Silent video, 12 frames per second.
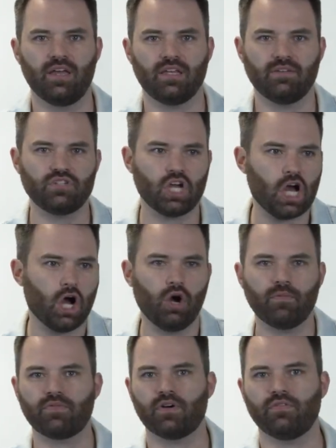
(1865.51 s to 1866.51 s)
Gives you a
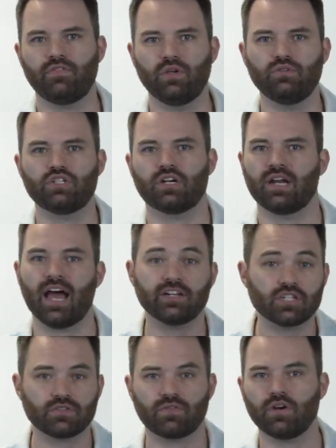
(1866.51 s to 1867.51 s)
hope for a future, not
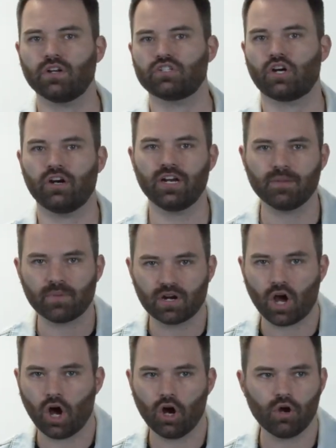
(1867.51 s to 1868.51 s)
just for an eternity, but a
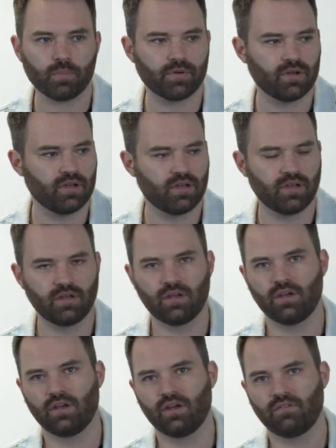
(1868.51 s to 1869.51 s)
hope
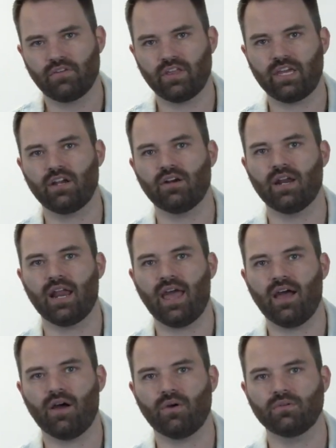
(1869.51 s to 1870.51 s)
for the here and
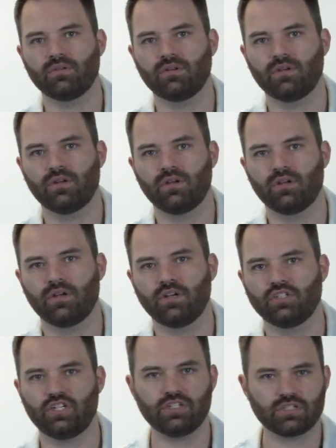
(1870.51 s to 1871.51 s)
now.
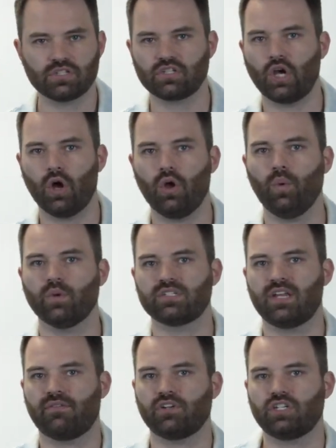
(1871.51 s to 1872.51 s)
Jesus' goal was
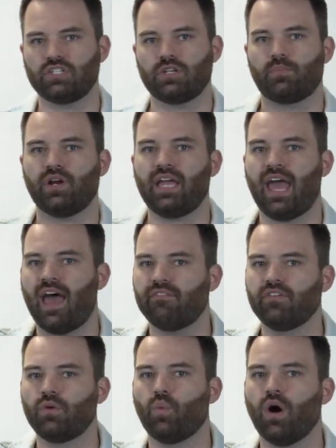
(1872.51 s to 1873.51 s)
never just to bring
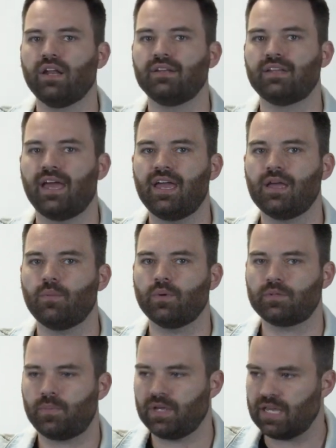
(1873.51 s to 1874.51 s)
heaven one day,
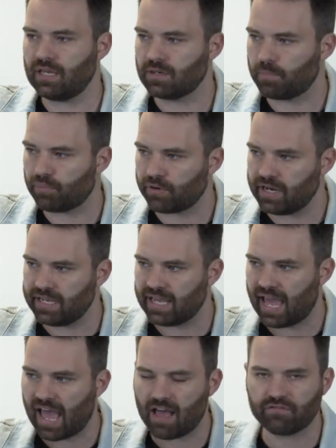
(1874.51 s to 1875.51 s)
but to begin to bring
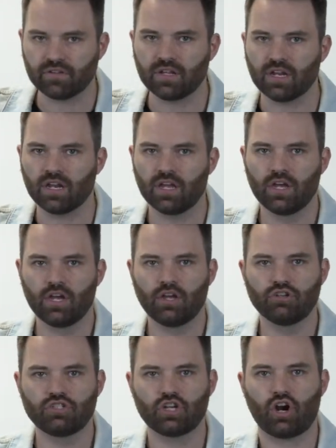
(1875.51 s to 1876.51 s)
heaven
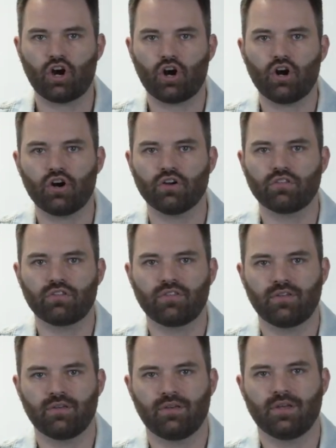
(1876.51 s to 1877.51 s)
to earth,
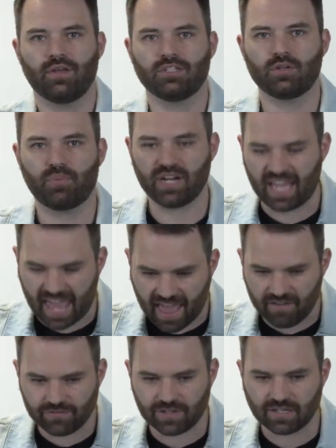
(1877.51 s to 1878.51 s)
to bring
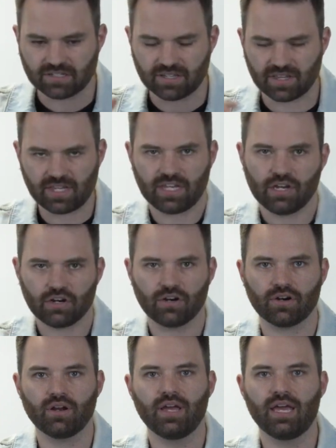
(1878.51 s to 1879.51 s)
heaven to the
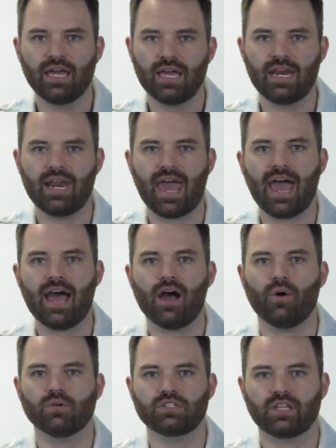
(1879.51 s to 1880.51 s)
here and
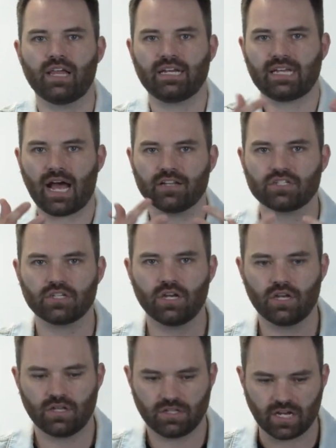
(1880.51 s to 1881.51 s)
now, to let God's
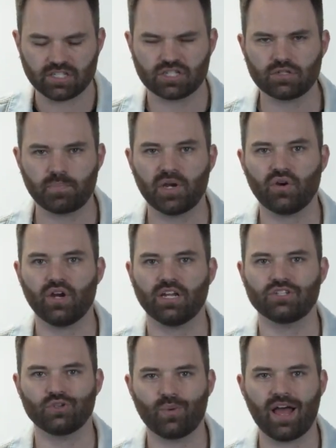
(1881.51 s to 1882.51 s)

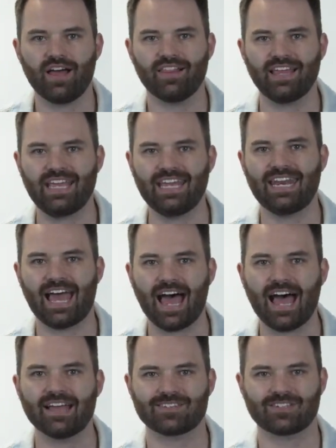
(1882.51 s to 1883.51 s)
Spirit dwell in
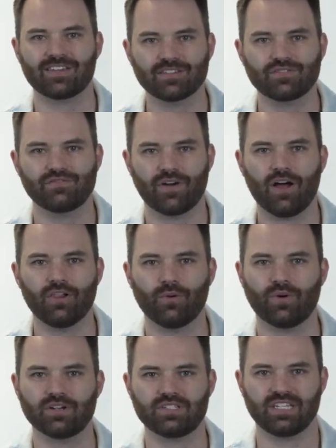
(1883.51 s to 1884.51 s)
us, his
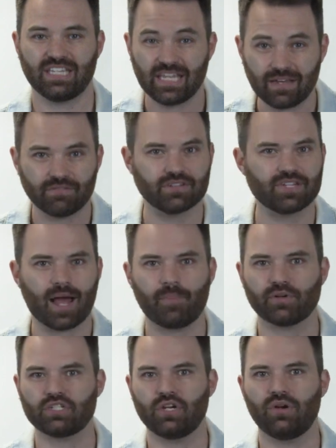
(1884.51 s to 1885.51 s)
followers, to give this
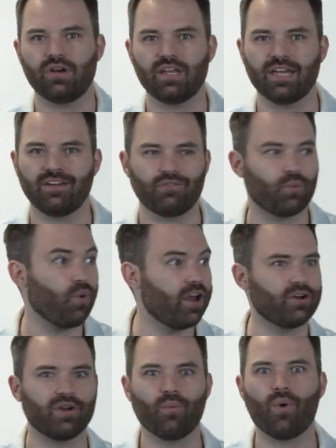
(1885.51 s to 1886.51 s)
opportunity. And if you're
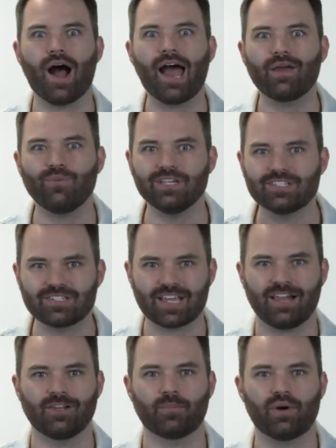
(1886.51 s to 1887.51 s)
wondering why we
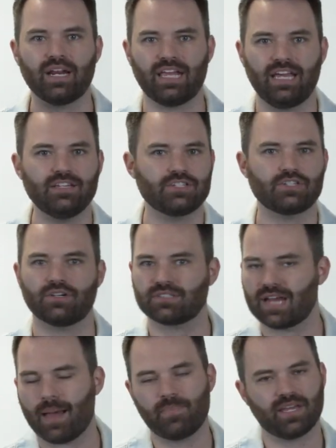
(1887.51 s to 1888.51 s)
celebrate Easter, it's
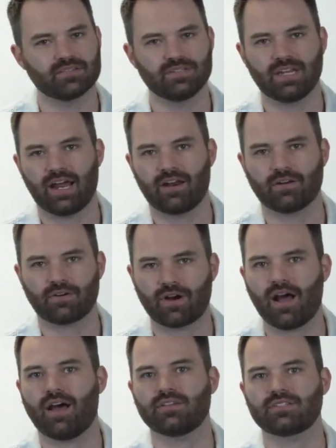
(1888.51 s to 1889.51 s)
not because he died on a
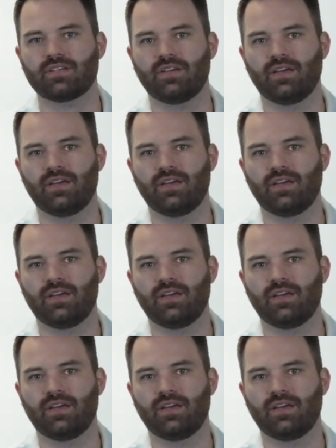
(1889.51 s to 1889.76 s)
cross.